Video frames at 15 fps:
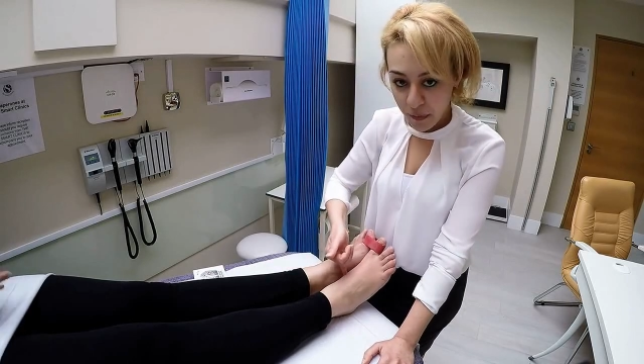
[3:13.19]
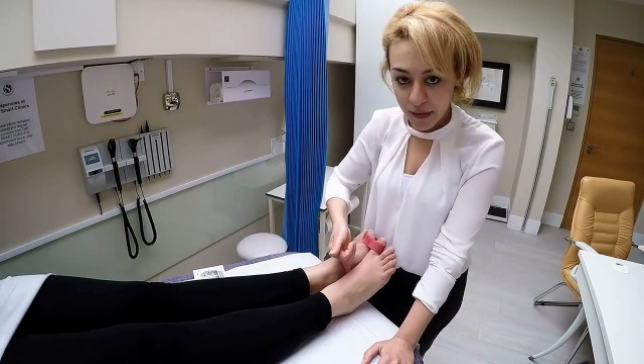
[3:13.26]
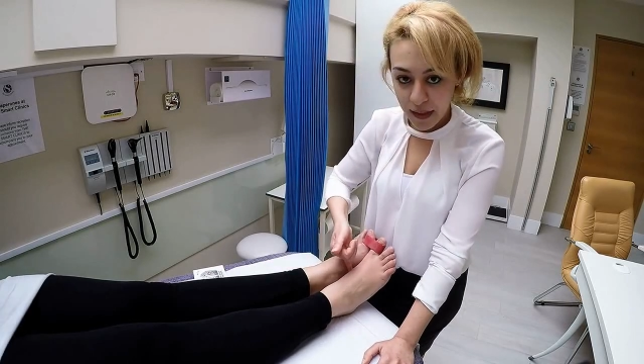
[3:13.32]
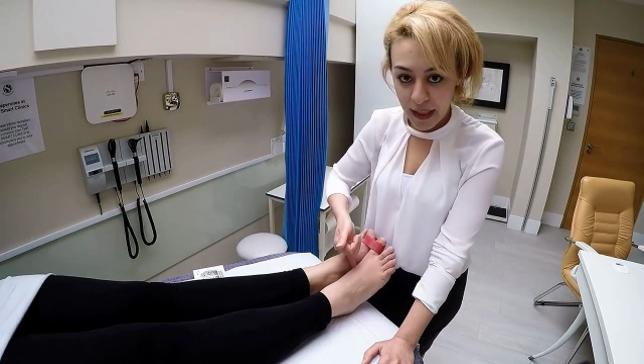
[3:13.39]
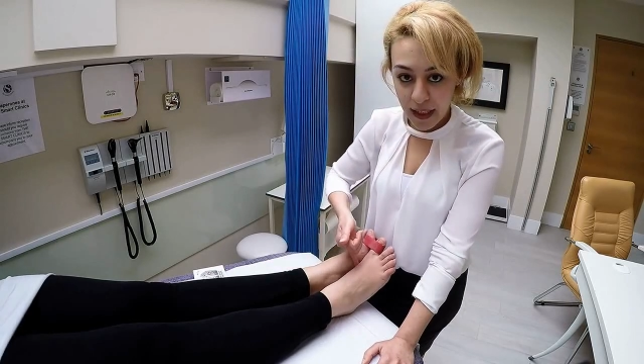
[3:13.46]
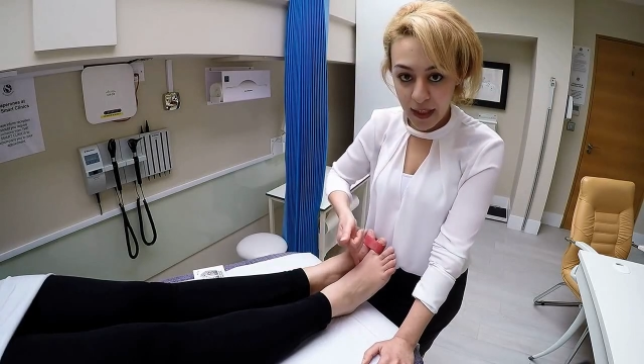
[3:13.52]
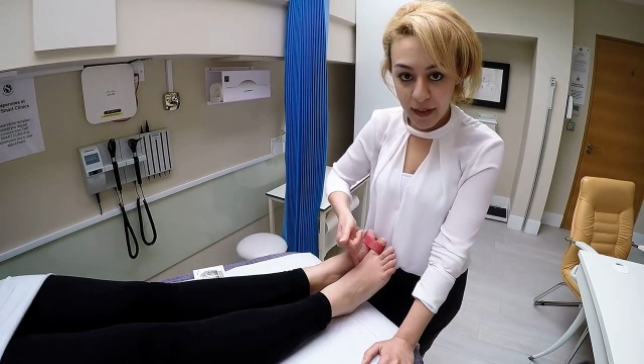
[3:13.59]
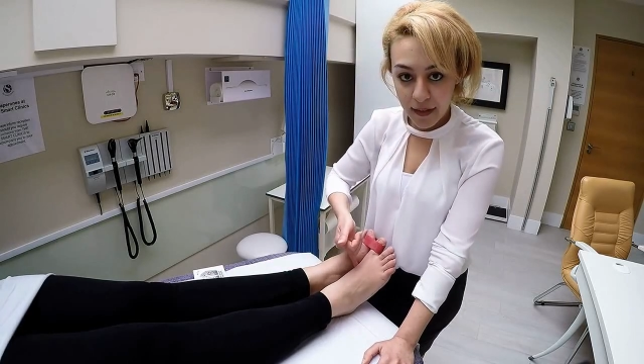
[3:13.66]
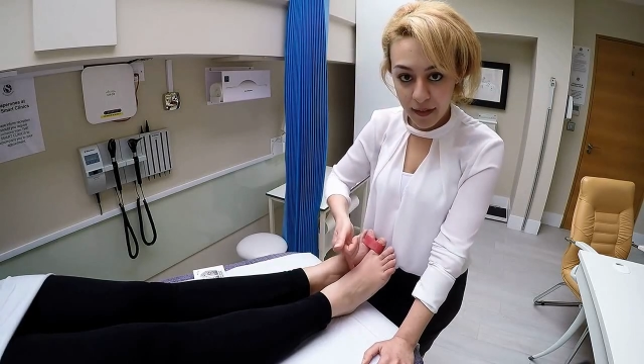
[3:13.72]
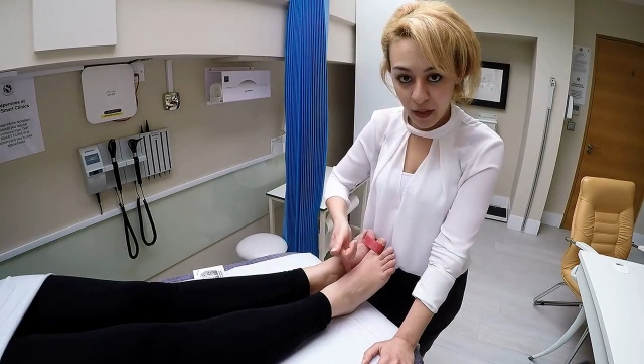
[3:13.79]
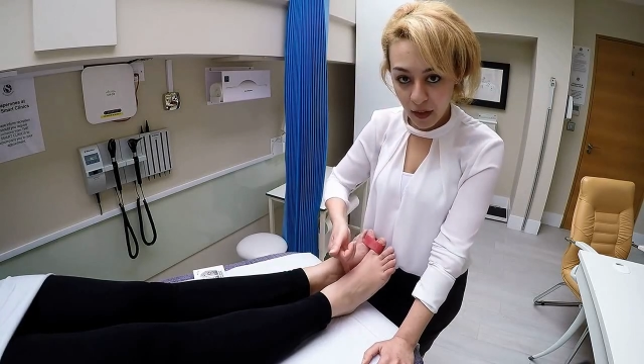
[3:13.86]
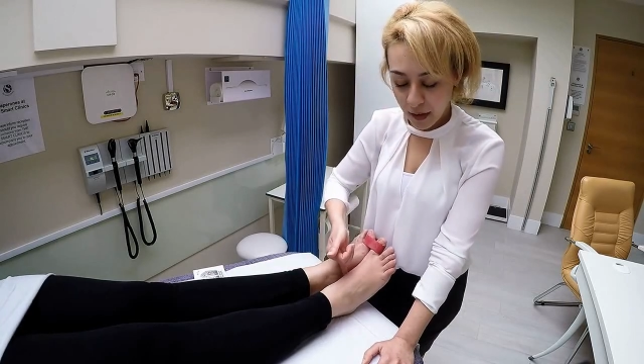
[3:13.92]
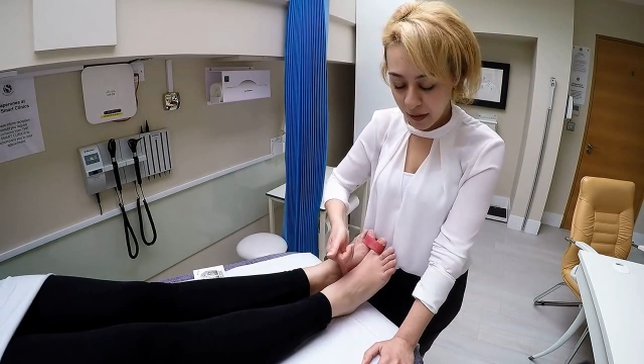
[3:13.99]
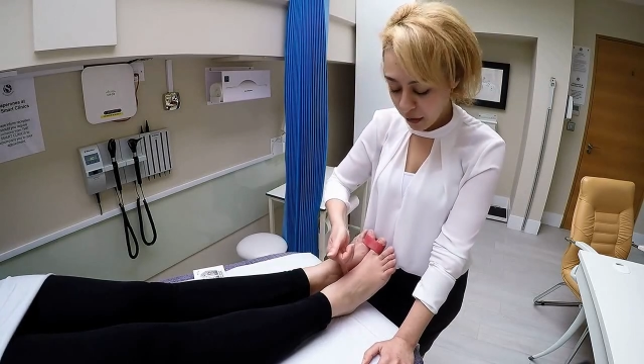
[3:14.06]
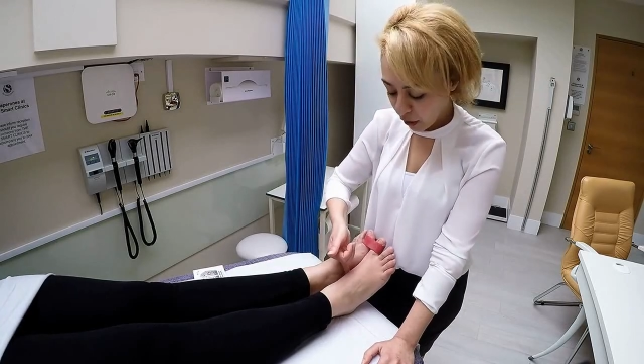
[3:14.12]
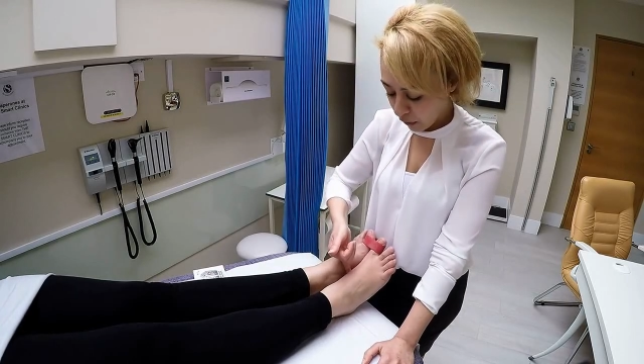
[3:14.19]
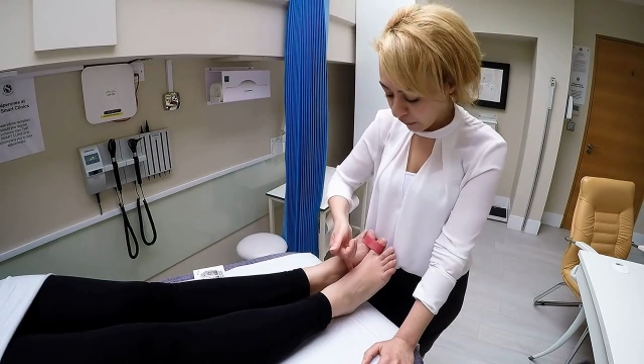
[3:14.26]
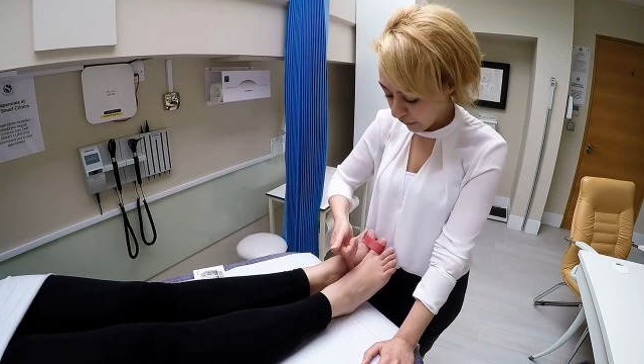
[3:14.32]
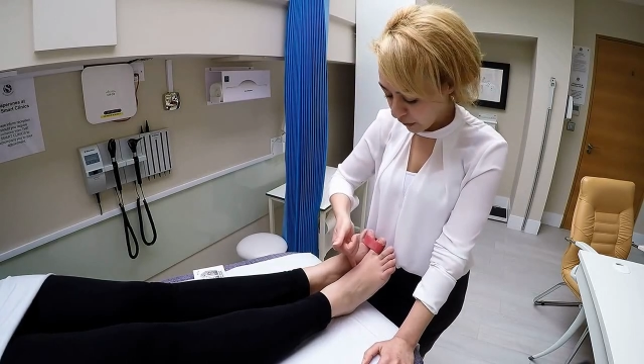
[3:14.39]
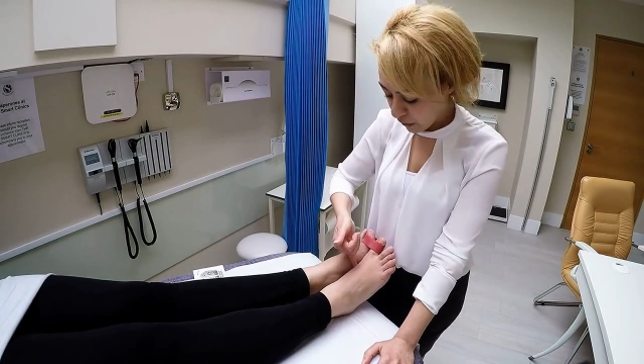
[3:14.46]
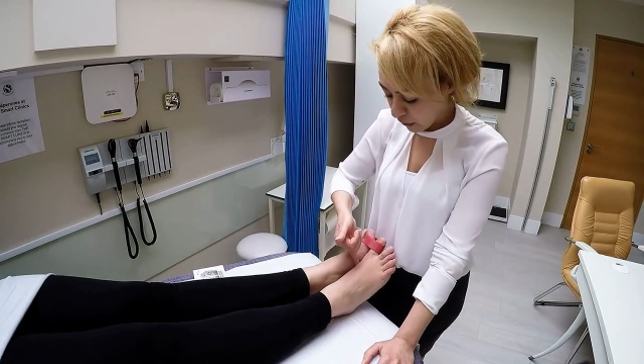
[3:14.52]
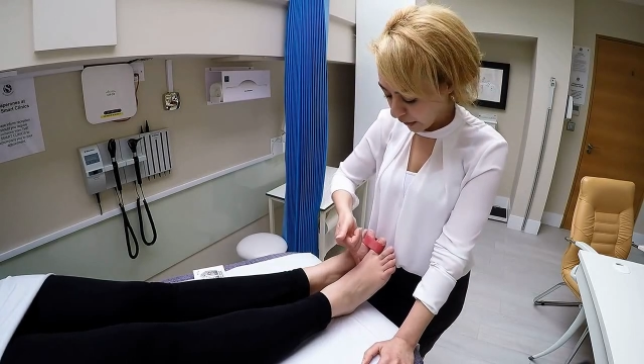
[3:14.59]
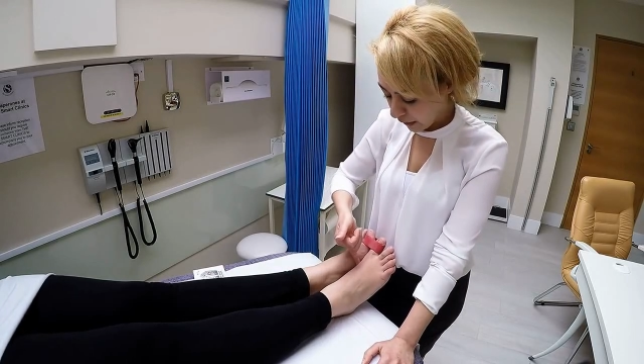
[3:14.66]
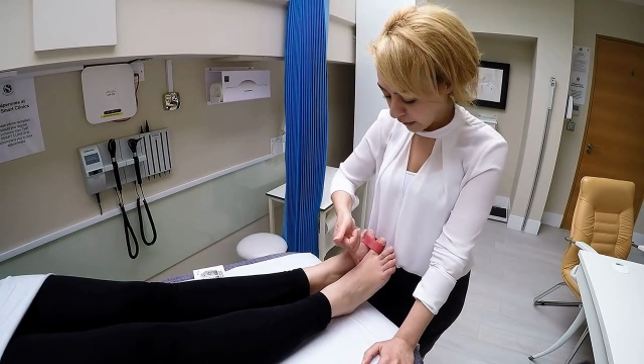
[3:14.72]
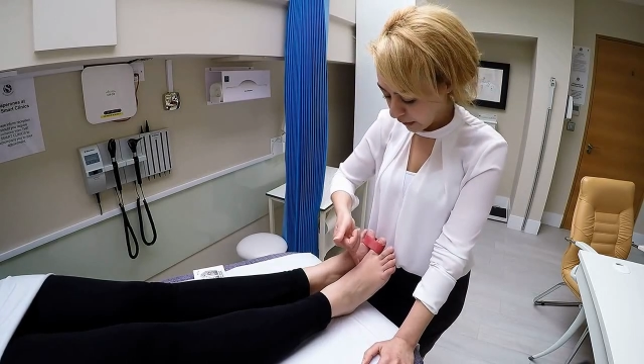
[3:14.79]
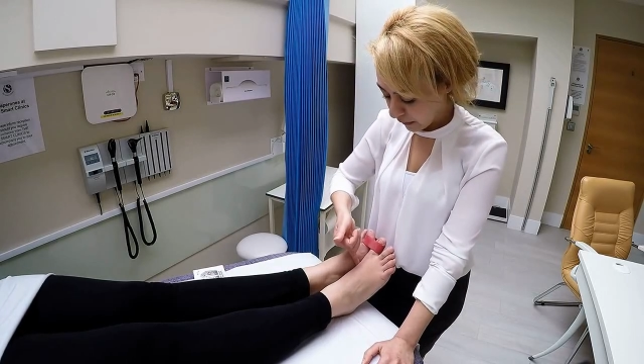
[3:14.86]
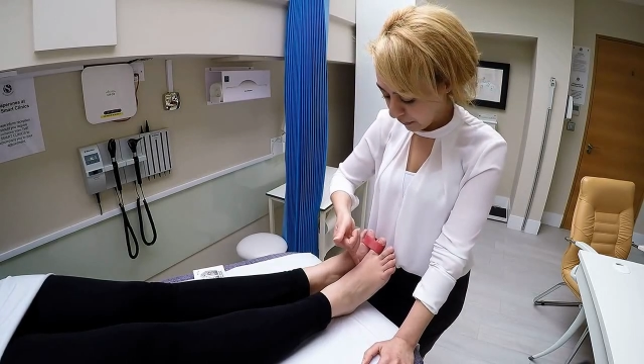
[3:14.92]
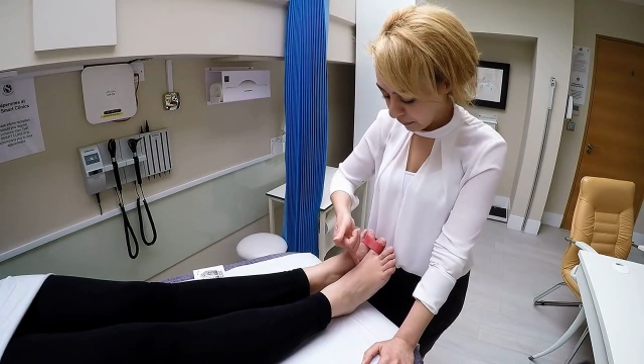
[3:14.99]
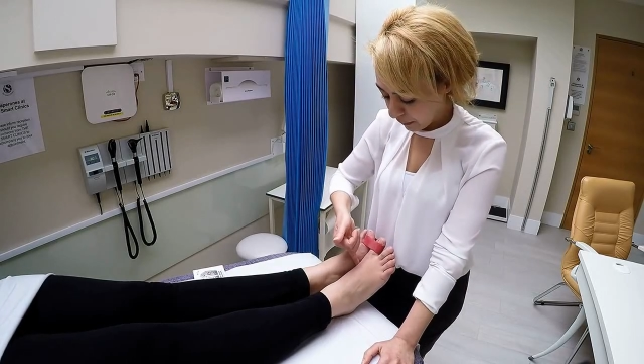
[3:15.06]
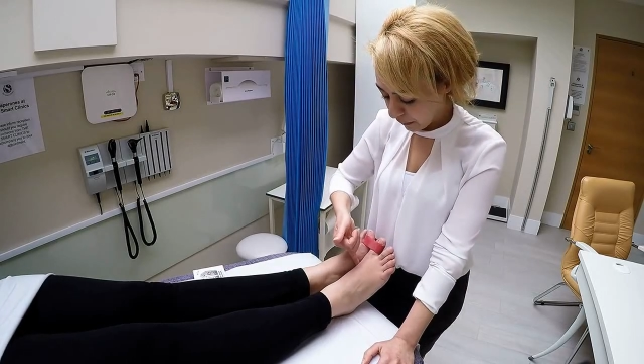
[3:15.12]
on the inner side of the
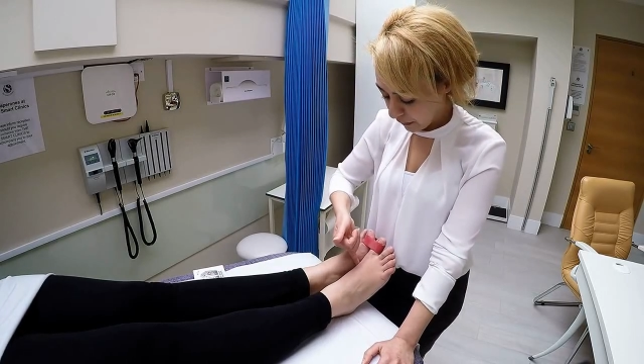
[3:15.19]
joint.